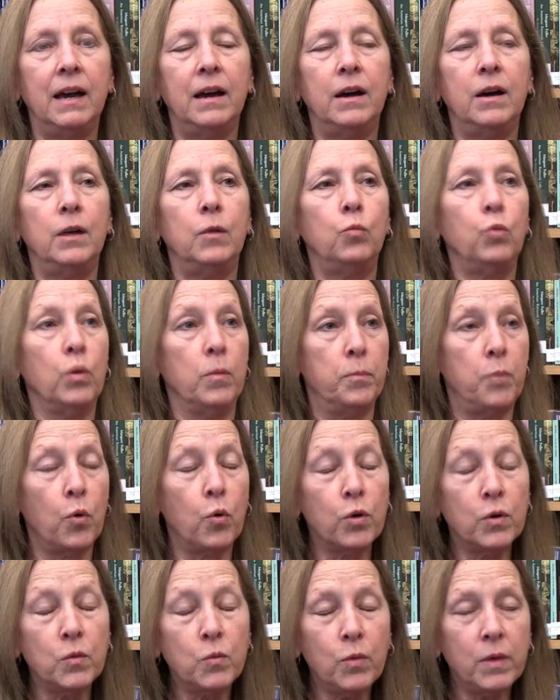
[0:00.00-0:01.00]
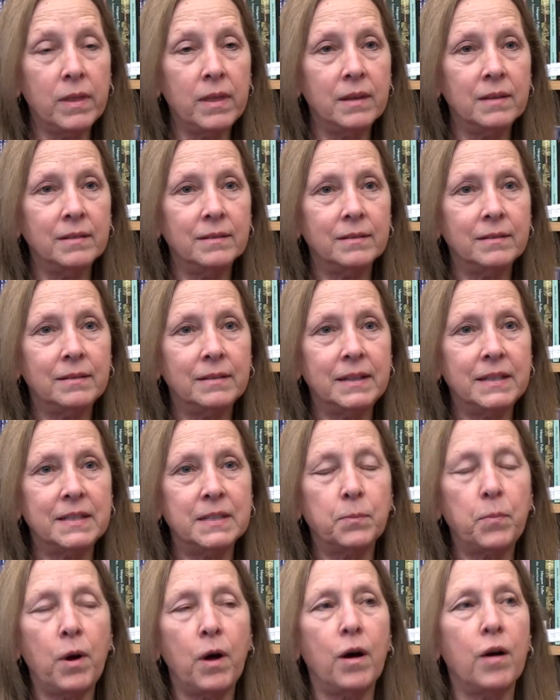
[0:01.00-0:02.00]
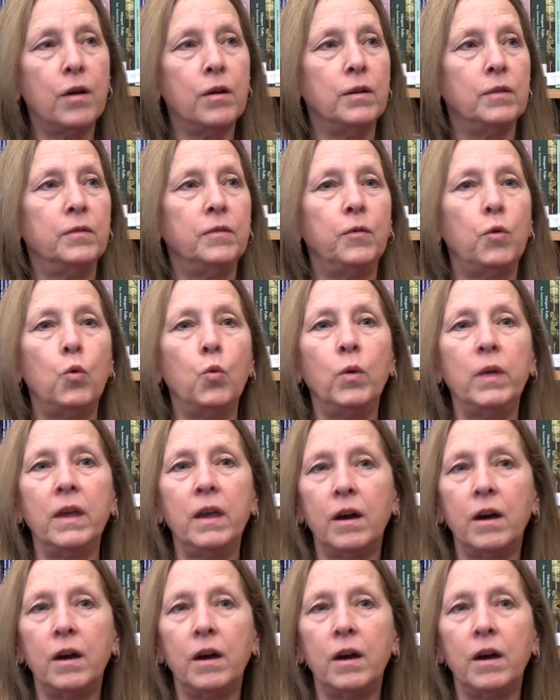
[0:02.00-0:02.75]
We're born with it. It's part of who we